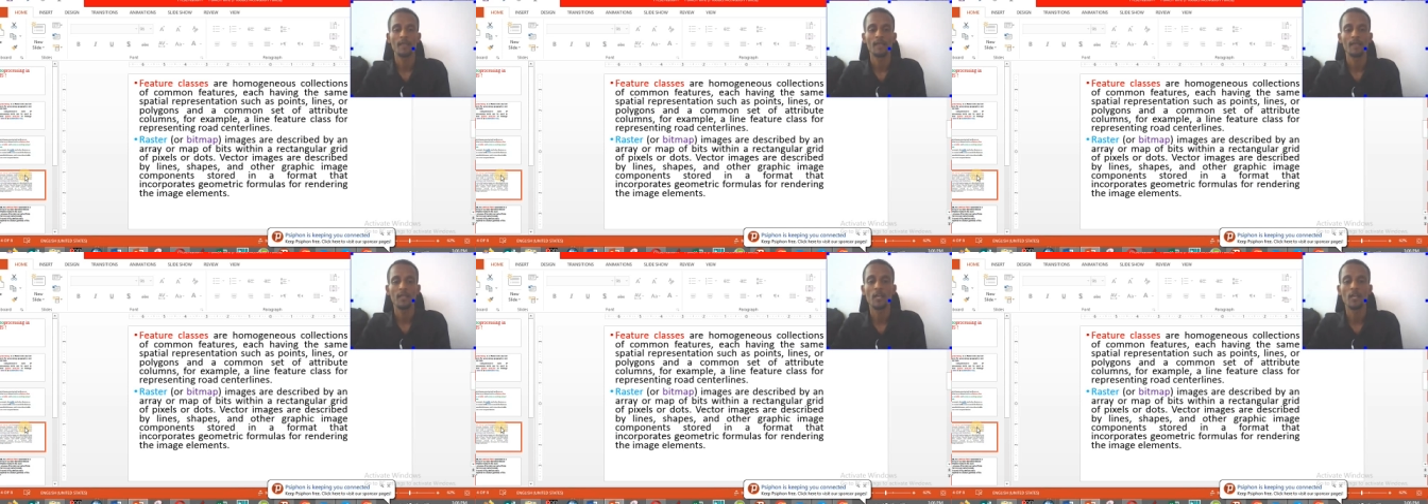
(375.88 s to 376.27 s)

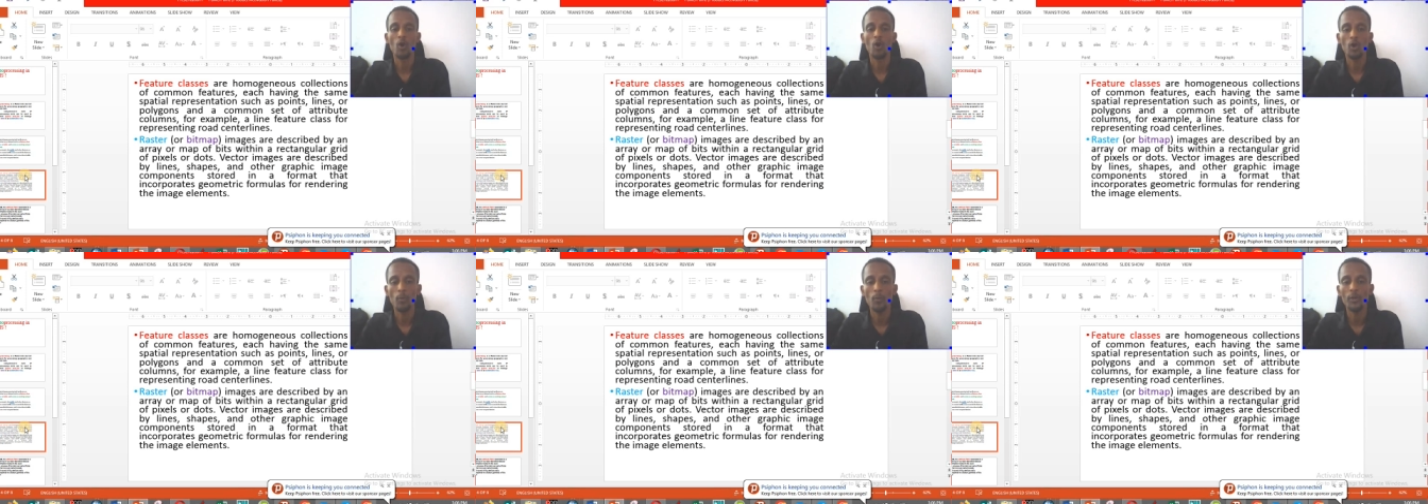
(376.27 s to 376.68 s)

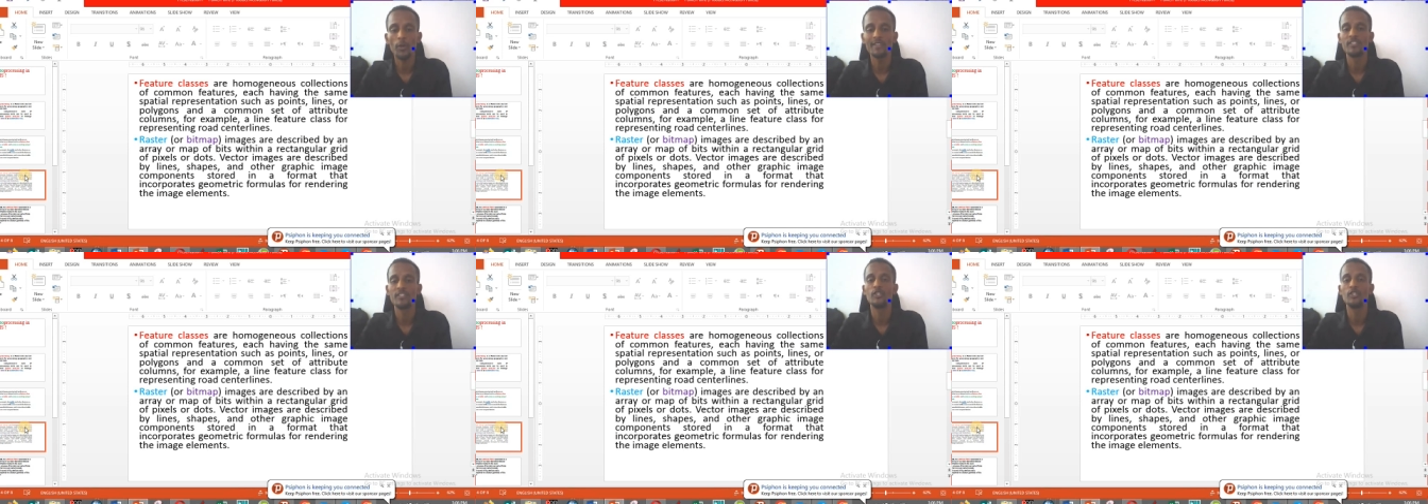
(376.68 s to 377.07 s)

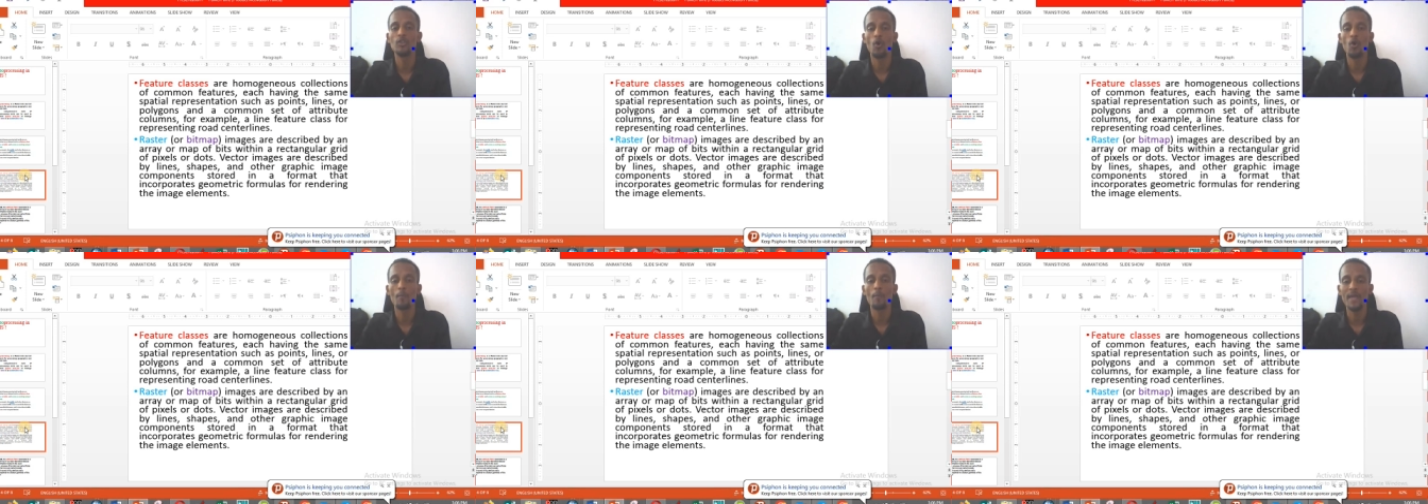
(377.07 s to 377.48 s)
incorporate
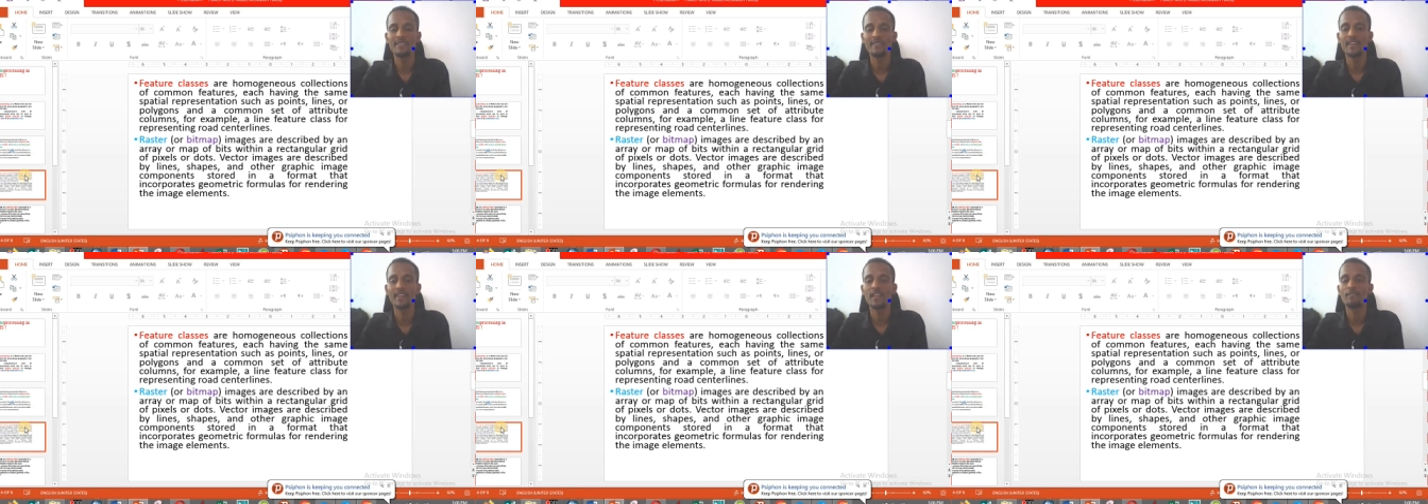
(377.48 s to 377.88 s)

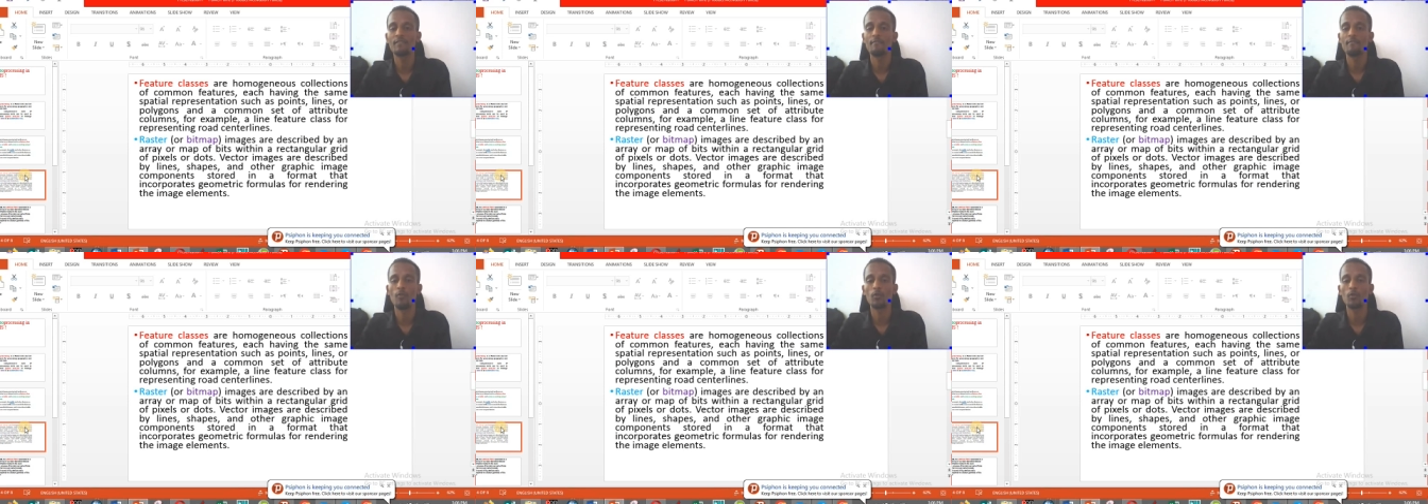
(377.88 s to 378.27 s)
geometric
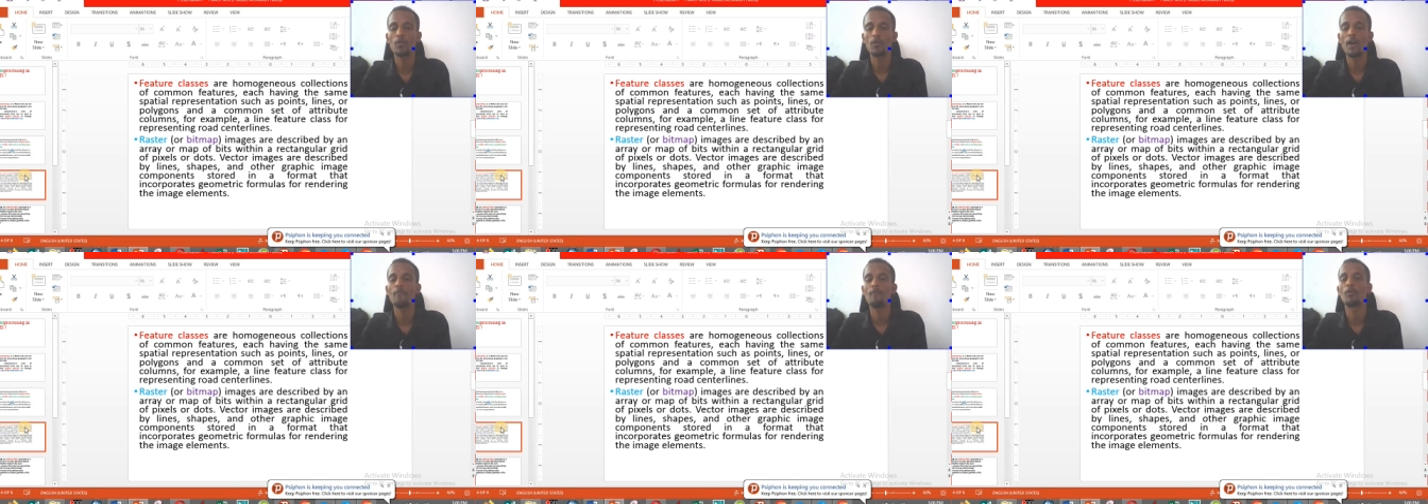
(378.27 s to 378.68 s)

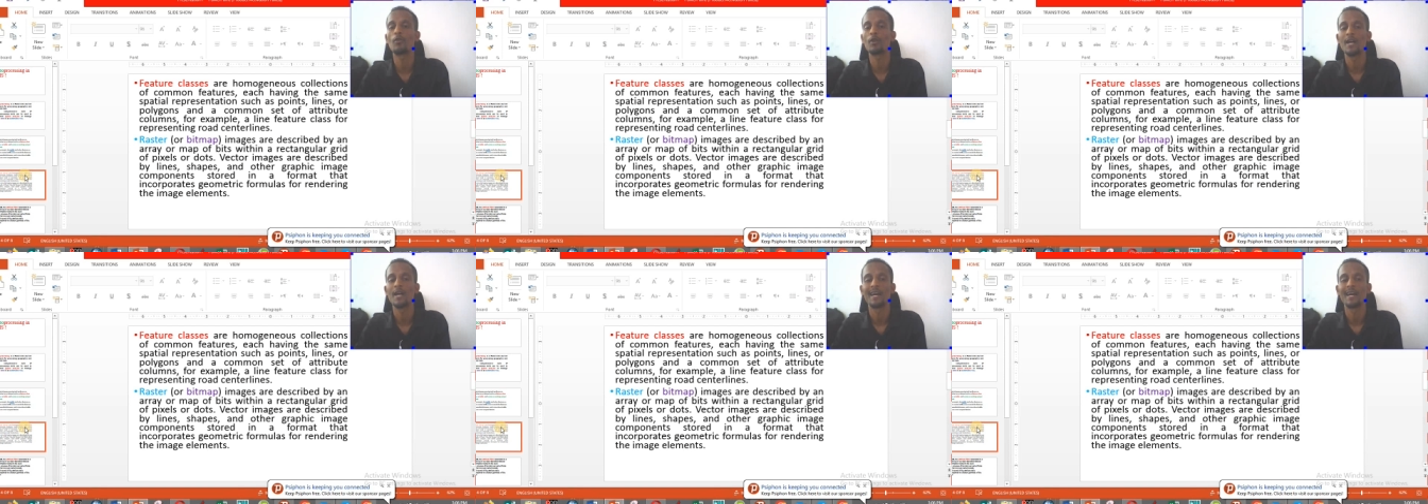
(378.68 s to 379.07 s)
formula
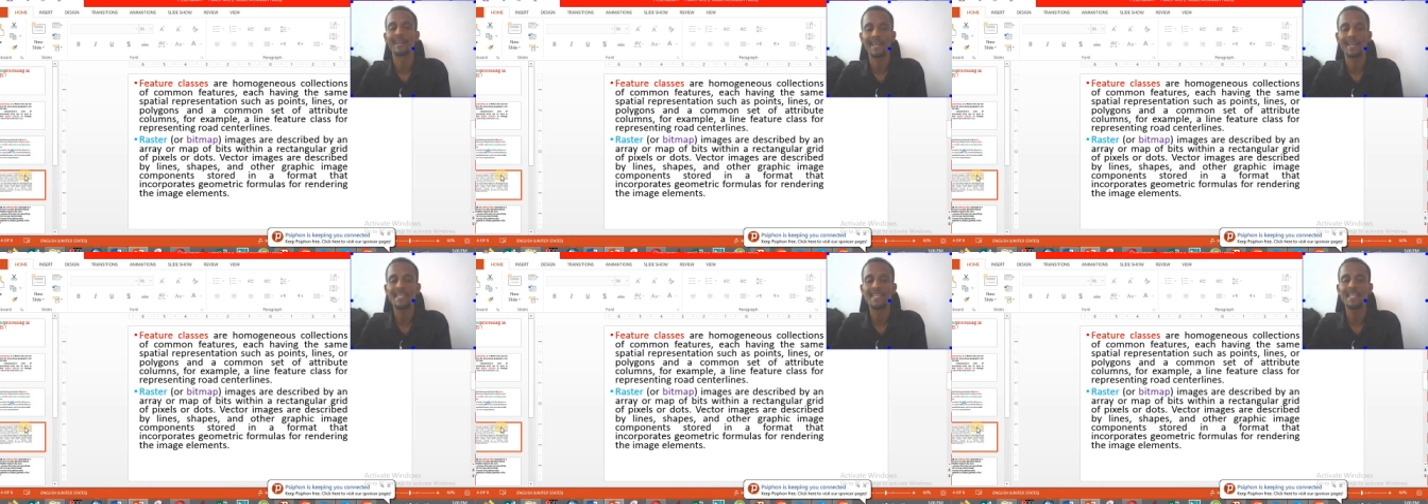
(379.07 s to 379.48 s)
for
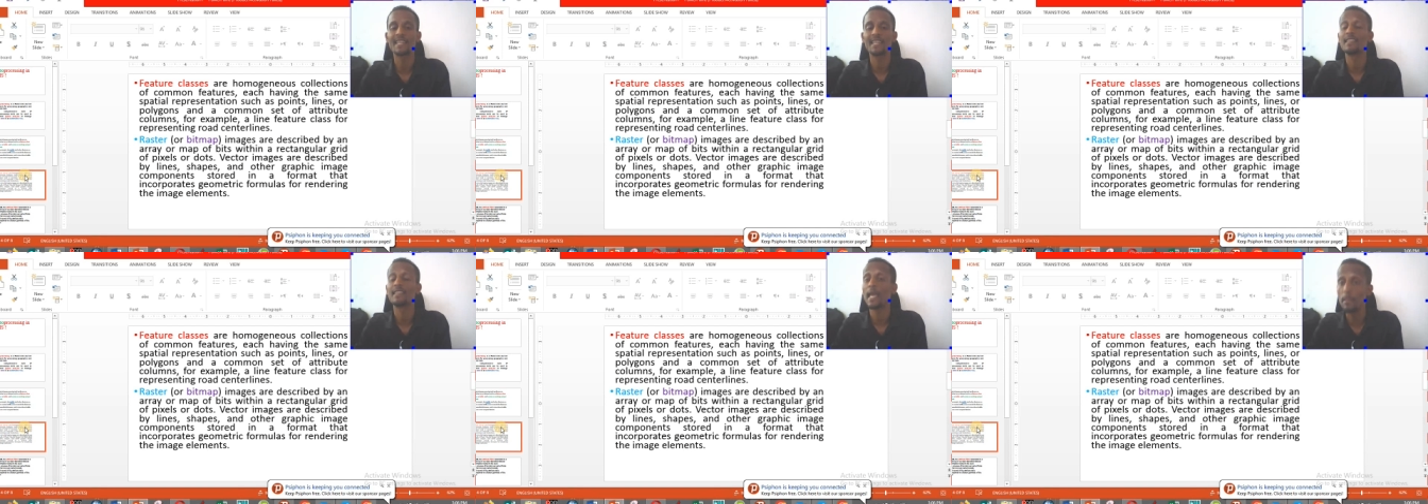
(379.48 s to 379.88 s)

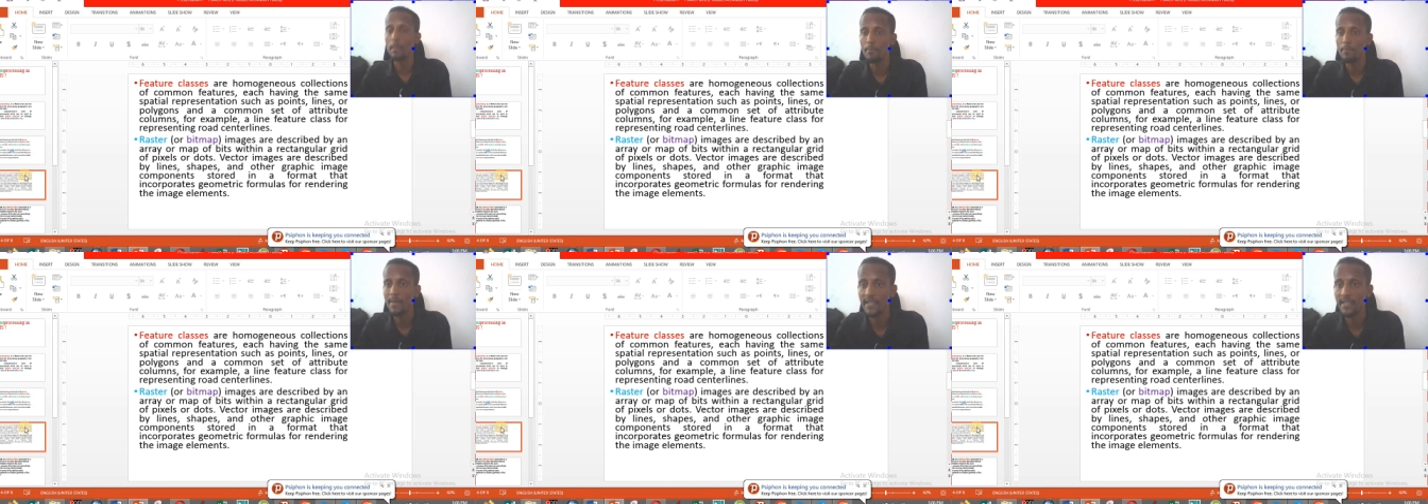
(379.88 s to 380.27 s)
rendering the
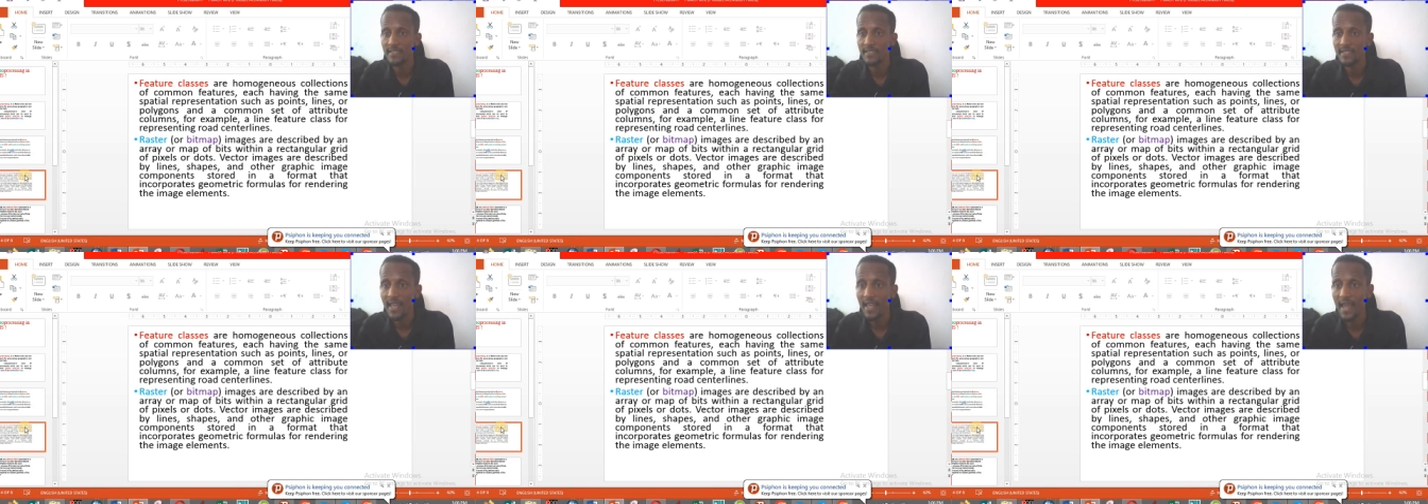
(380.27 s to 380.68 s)
image
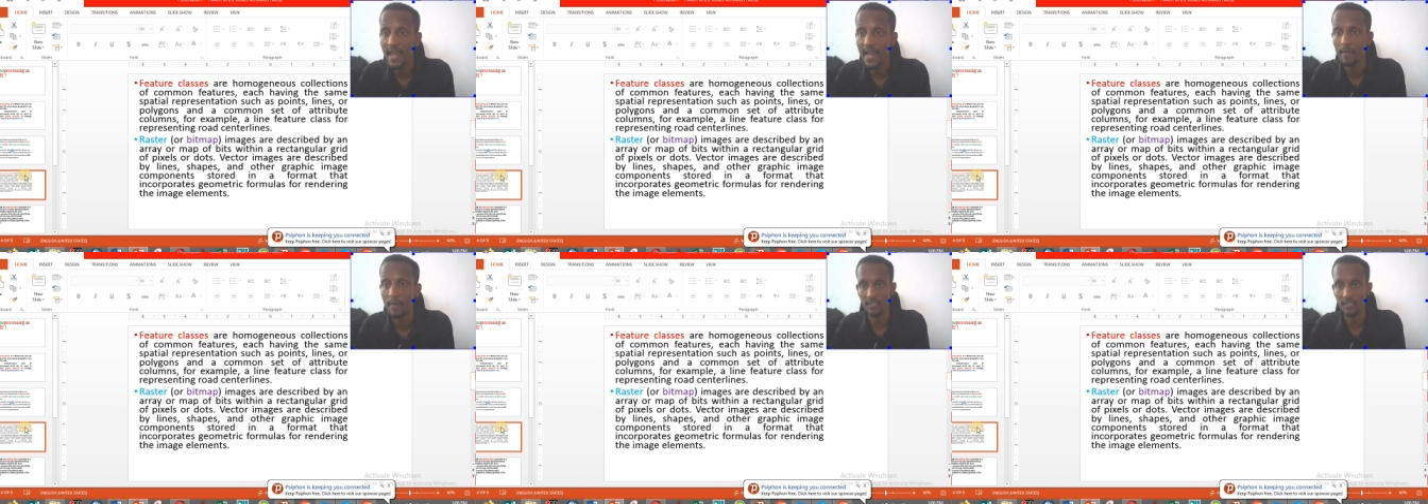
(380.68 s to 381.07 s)

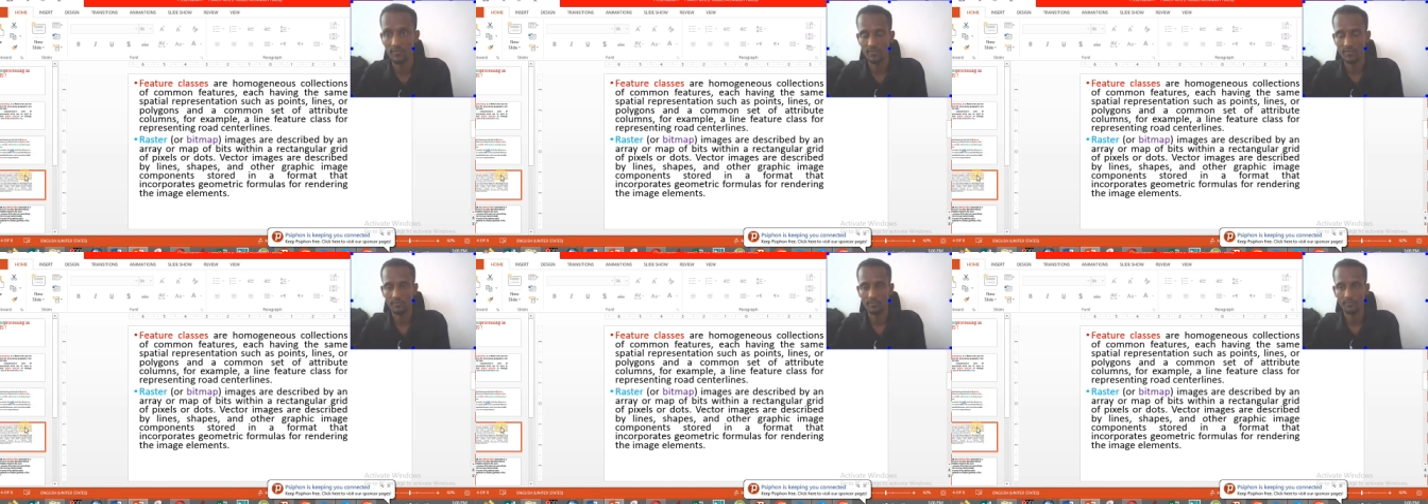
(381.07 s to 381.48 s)
elements.